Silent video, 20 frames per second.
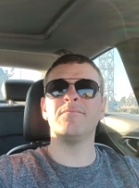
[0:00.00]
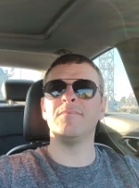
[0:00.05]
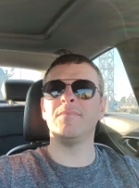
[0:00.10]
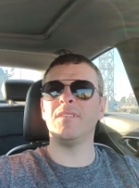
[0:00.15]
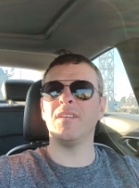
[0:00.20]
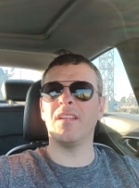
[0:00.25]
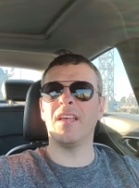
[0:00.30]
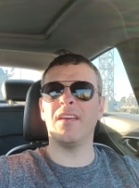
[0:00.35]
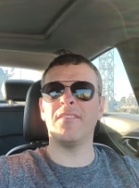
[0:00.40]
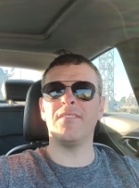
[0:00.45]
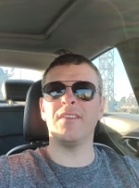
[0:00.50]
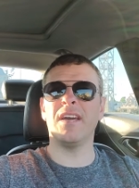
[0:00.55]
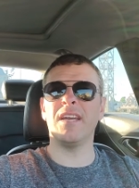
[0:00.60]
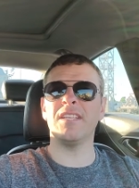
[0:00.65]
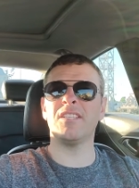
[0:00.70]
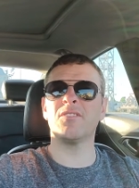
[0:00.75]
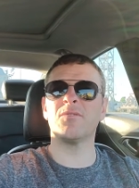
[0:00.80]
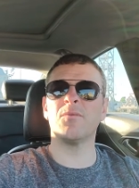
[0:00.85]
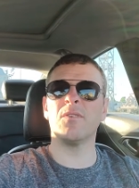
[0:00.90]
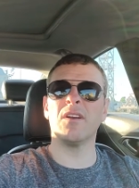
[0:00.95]
you'll have
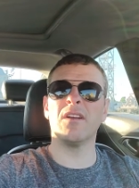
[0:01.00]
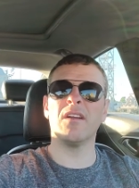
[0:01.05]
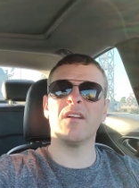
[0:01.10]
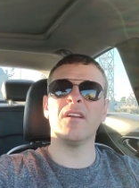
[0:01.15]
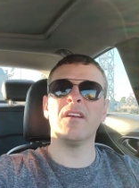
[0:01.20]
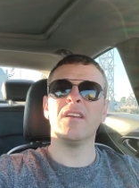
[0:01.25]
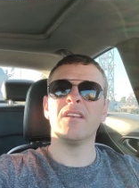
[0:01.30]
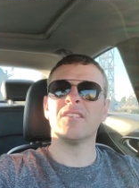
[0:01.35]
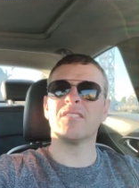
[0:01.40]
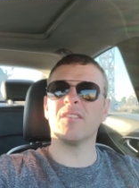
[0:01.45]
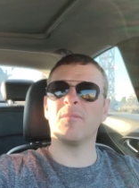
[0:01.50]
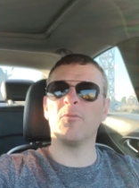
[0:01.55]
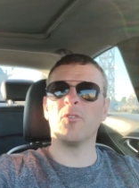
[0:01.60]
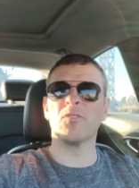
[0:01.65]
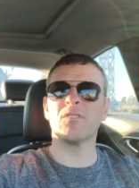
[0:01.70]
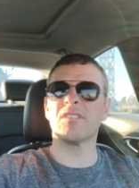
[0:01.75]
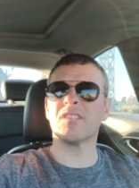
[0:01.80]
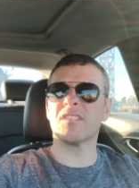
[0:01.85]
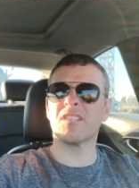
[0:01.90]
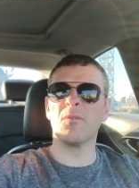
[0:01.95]
nights where some
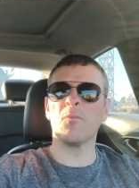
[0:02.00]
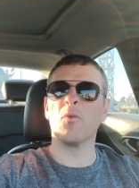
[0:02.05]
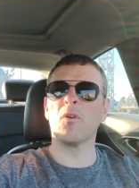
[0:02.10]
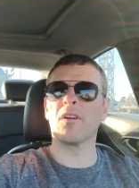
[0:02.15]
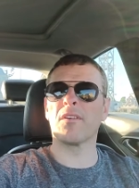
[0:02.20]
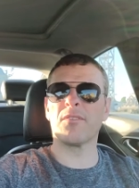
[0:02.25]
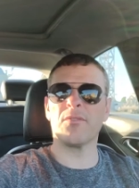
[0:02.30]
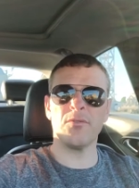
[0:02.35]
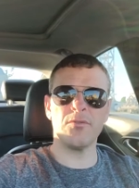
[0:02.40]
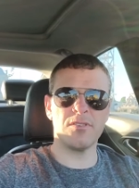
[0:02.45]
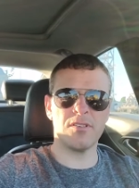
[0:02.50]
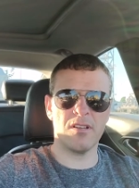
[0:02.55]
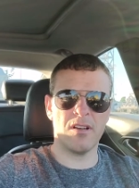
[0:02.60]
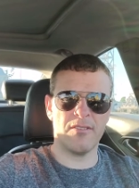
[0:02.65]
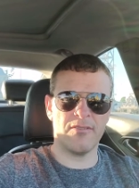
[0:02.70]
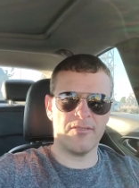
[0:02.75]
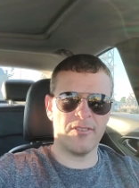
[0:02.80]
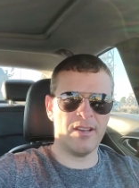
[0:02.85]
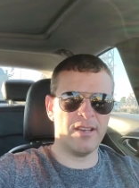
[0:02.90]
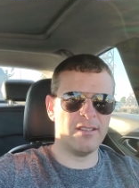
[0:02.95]
horses can work through
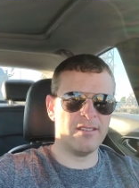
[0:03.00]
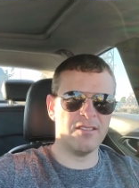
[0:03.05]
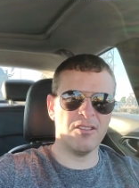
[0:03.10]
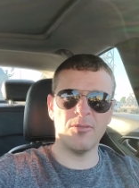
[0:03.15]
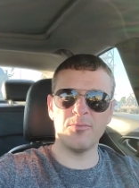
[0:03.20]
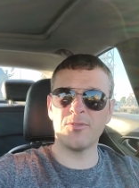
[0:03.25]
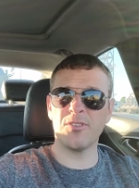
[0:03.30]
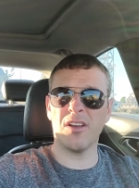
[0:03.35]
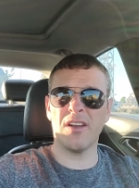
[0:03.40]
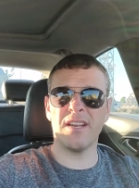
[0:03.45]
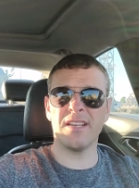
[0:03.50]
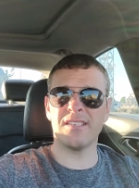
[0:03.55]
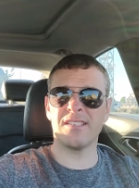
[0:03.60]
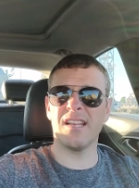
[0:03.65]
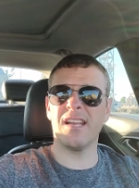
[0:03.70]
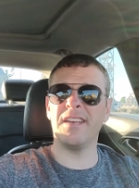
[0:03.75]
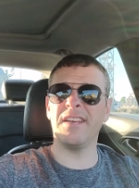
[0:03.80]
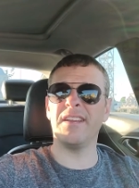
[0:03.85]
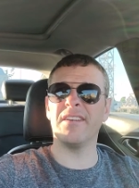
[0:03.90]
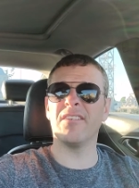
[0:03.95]
stuff. Right, globetrotting's
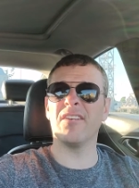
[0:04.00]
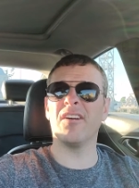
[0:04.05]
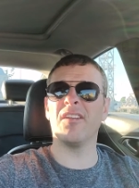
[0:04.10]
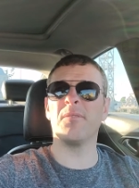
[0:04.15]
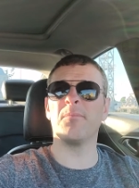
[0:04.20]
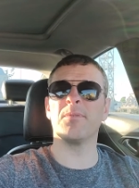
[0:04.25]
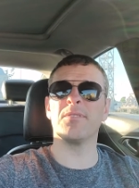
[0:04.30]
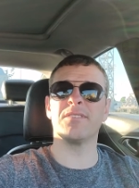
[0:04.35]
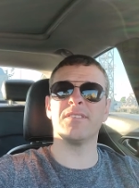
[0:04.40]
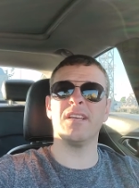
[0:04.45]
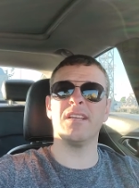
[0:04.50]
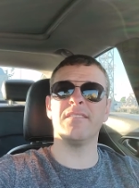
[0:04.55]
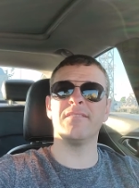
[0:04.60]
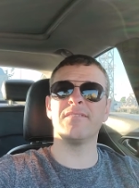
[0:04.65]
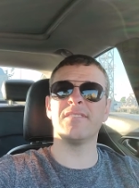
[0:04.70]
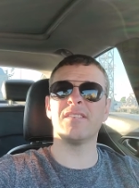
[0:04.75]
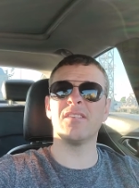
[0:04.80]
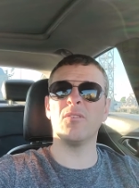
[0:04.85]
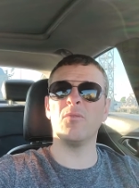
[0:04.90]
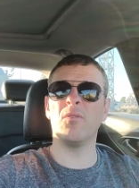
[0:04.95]
not near 100%.
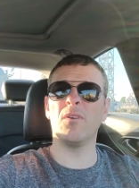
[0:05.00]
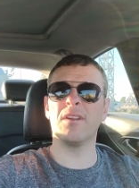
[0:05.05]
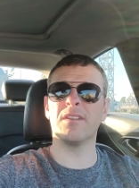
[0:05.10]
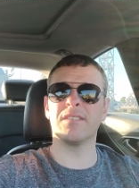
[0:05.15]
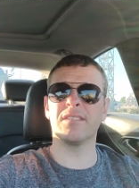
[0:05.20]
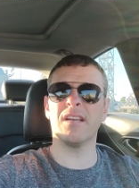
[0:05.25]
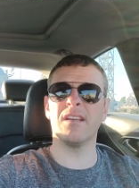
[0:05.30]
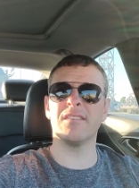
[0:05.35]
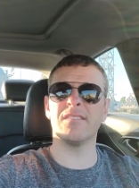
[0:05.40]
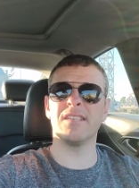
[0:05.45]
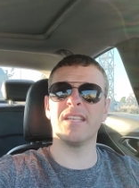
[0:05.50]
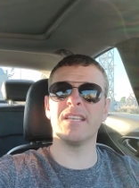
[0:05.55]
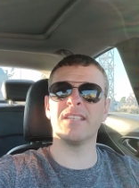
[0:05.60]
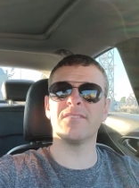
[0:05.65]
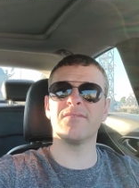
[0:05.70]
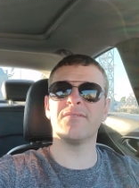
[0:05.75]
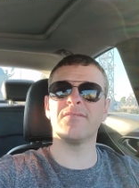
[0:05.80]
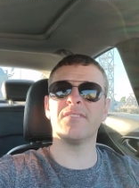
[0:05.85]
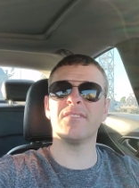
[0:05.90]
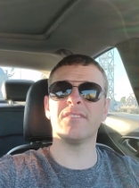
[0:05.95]
Still want a sire stakes,
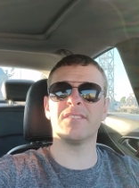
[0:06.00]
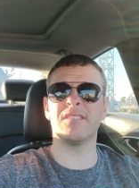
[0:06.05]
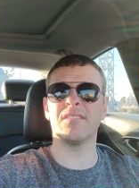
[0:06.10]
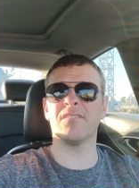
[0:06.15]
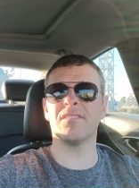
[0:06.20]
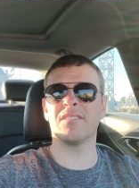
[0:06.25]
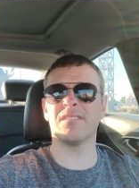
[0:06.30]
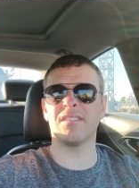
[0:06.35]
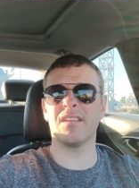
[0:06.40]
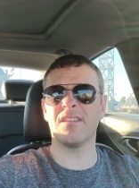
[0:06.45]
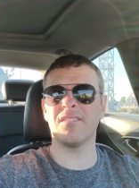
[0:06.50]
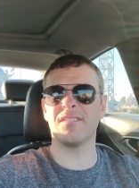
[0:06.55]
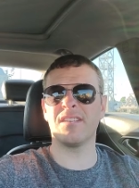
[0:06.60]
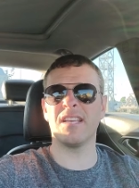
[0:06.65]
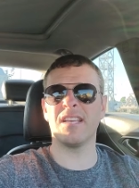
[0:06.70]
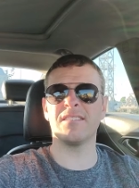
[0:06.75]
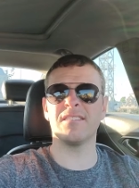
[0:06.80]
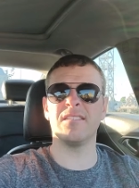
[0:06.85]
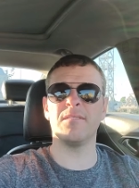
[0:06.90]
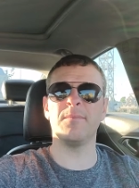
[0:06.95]
sire
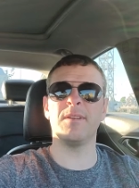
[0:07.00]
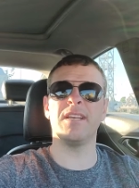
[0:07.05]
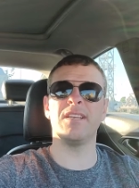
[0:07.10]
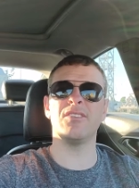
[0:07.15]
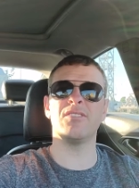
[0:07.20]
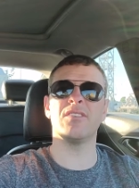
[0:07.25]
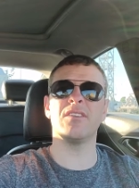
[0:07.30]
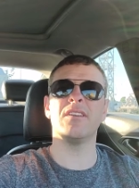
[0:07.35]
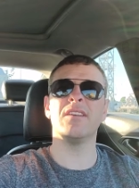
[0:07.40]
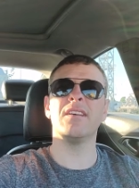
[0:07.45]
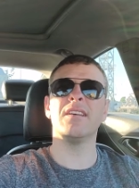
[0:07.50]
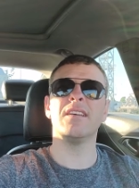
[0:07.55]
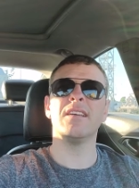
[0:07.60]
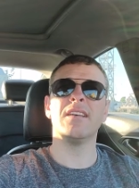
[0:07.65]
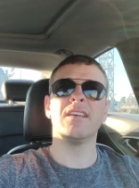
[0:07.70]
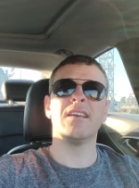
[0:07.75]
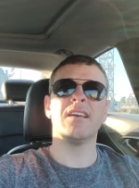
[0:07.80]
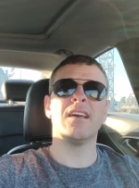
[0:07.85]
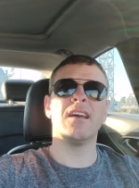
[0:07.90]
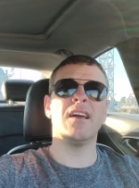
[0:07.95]
stakes elimination,
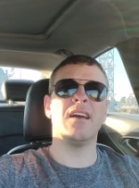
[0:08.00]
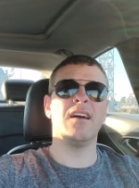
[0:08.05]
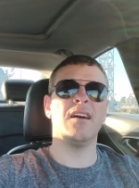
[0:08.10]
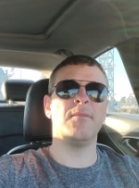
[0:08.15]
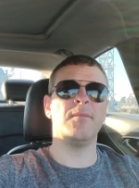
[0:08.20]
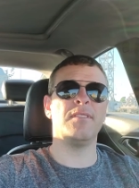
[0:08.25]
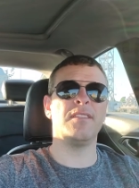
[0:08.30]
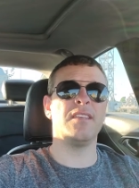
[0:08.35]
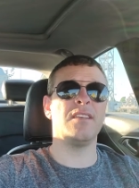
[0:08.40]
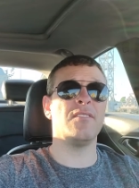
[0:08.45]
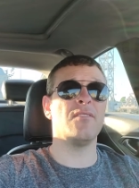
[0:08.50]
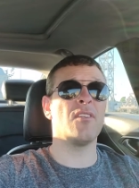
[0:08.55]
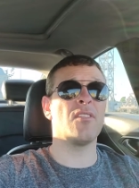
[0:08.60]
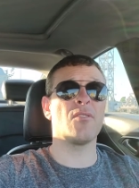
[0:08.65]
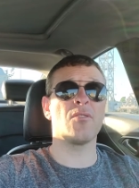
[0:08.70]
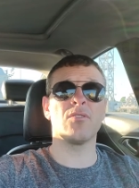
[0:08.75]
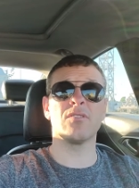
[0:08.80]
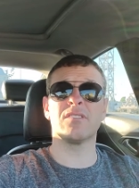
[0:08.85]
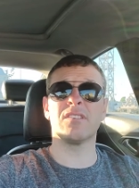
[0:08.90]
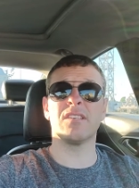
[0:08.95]
um, and then you have other
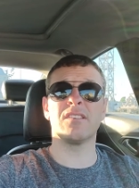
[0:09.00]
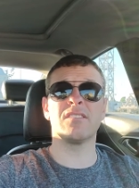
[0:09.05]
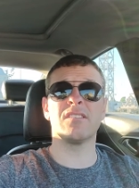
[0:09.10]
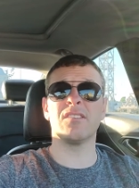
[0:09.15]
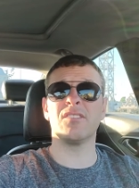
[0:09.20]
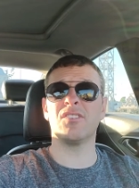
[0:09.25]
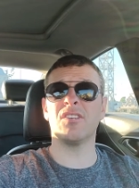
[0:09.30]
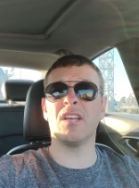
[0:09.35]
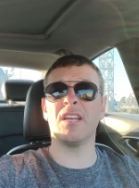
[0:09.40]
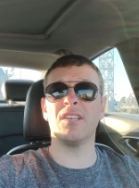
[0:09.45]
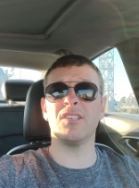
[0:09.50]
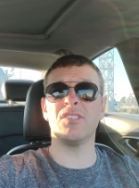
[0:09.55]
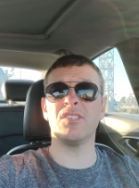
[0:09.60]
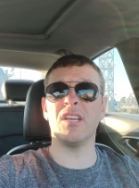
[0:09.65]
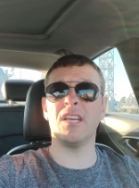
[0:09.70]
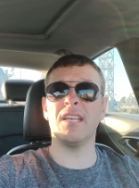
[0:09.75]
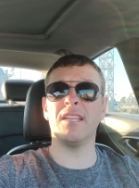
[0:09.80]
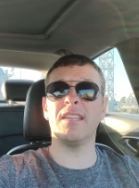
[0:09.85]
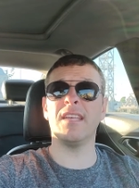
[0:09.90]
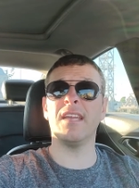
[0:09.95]
horses like Sunshine and
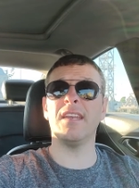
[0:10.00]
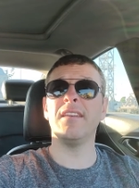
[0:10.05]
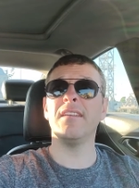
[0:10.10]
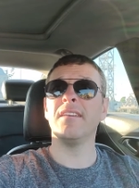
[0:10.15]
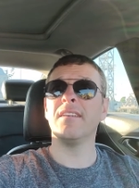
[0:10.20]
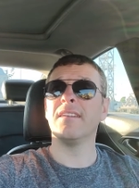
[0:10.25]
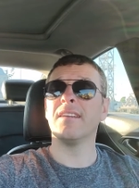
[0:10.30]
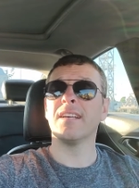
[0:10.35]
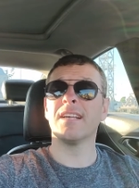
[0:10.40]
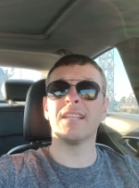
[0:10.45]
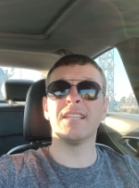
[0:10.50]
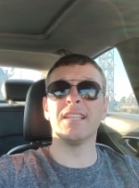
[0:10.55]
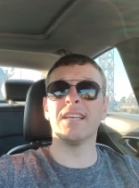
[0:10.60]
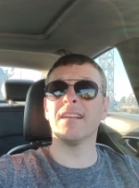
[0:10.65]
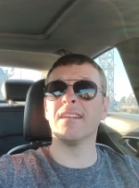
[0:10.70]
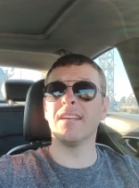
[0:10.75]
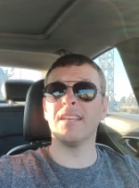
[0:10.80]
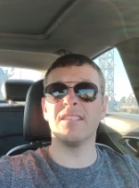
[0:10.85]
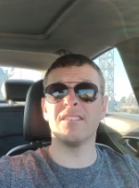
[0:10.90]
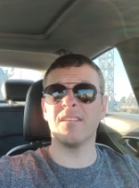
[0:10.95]
Shade that
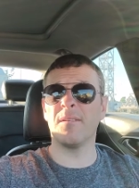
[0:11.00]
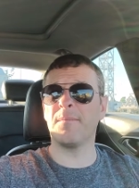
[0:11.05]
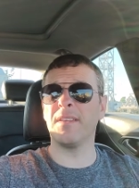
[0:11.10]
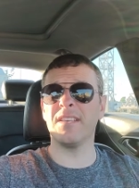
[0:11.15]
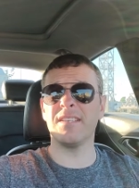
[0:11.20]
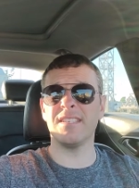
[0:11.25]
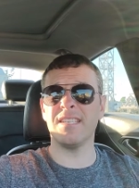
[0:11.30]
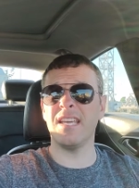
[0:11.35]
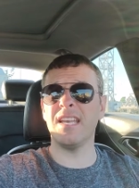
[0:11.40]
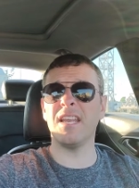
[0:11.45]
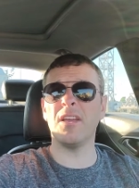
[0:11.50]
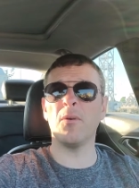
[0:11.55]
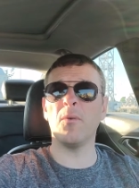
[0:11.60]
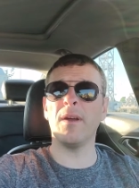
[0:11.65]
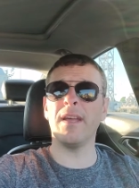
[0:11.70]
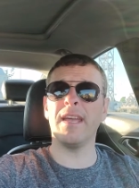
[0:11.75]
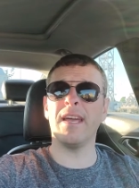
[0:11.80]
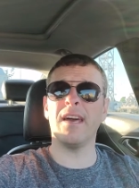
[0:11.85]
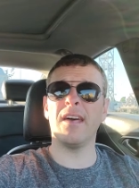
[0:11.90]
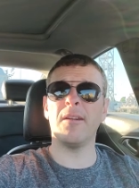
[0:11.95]
clearly something is eating
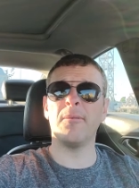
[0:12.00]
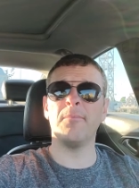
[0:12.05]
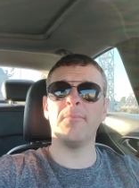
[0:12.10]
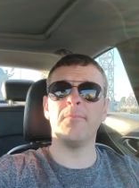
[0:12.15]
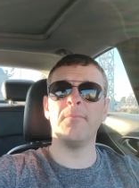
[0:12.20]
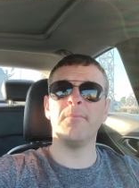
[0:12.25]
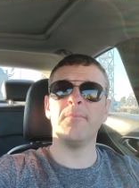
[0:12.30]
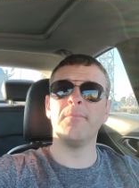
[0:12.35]
away at them.